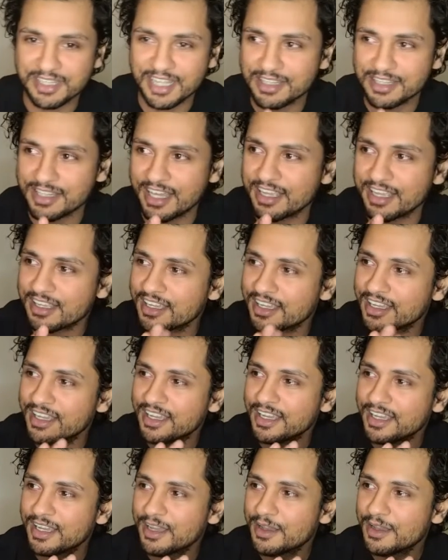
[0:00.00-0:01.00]
And like
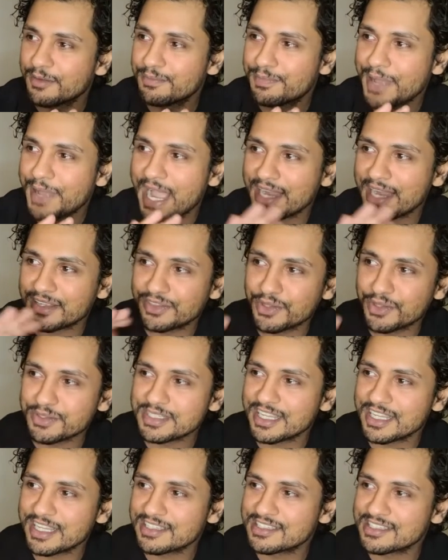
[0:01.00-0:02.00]
back in those
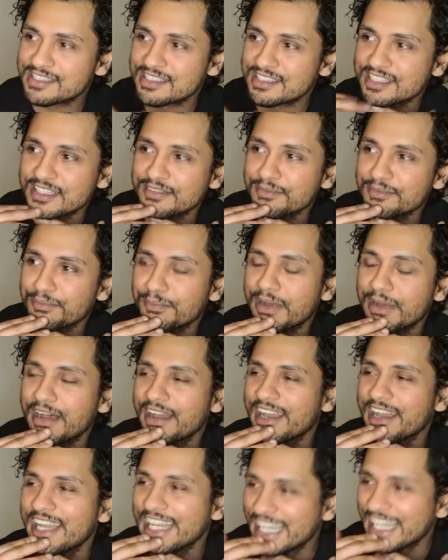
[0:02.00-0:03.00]
days, my
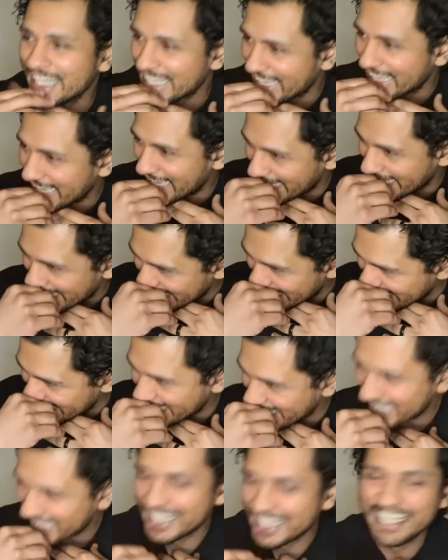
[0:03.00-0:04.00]

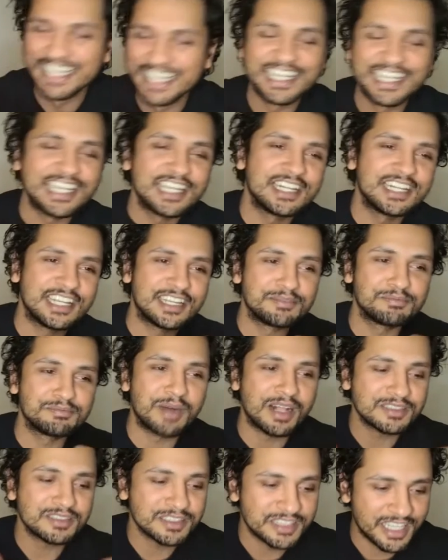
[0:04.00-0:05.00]
in
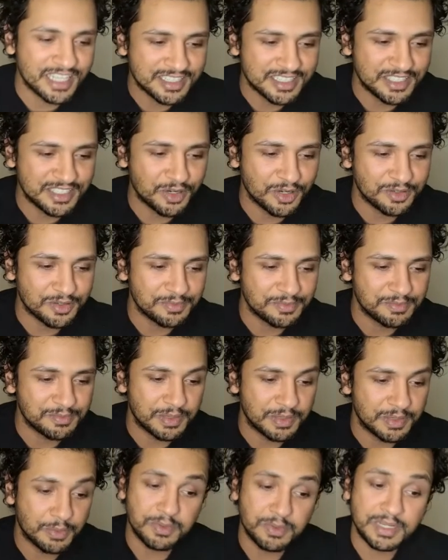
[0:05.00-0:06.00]
Bangladesh,
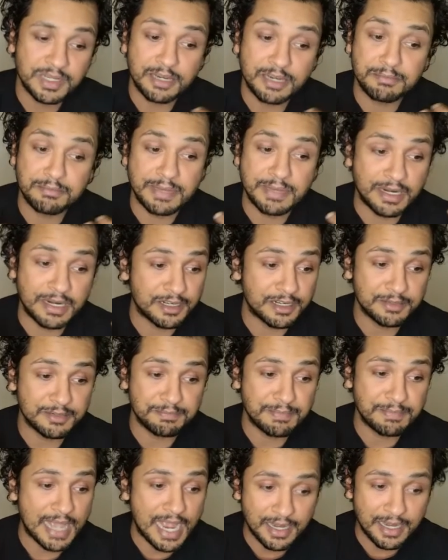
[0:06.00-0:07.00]
we were getting married
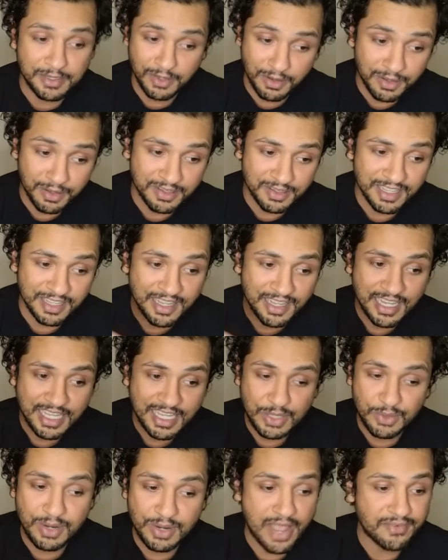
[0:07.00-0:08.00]
mad young.
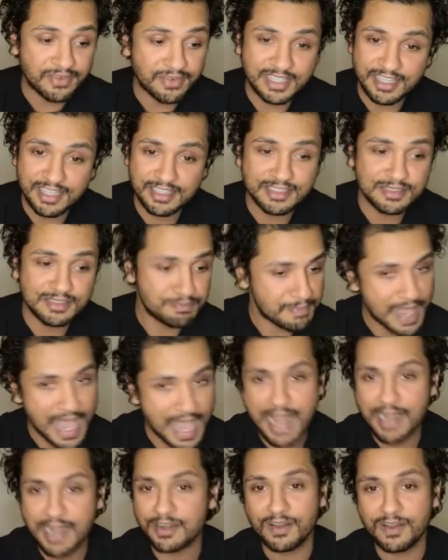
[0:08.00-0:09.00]
They were having kids
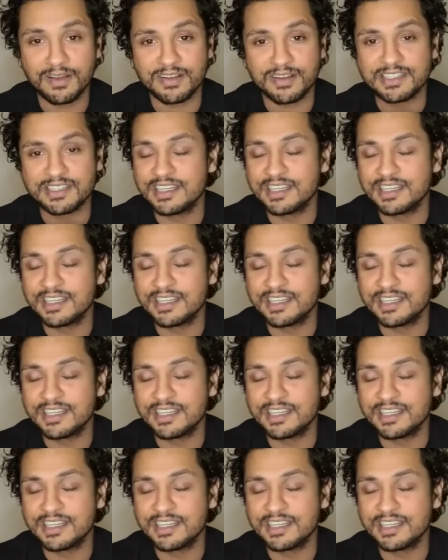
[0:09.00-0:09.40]
mad young.